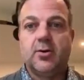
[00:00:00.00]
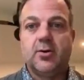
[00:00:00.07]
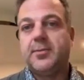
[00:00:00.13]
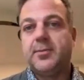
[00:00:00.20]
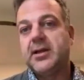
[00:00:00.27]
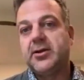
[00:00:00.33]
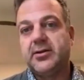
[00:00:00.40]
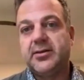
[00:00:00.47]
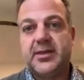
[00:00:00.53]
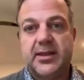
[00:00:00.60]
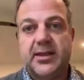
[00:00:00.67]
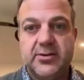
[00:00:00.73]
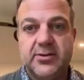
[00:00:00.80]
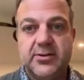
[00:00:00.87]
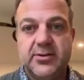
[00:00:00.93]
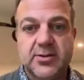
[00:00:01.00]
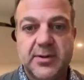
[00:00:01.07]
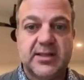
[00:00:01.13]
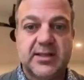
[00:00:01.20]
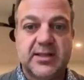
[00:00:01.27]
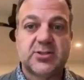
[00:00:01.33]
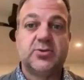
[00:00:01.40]
Oh my God, thank you so
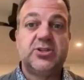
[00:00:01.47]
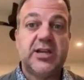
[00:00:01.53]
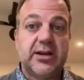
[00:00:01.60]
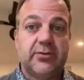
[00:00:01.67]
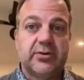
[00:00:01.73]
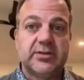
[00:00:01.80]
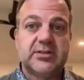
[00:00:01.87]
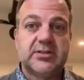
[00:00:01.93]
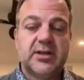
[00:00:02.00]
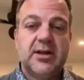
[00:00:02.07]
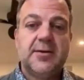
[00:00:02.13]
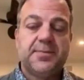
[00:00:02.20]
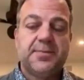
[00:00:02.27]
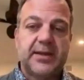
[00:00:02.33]
much. That's so generous.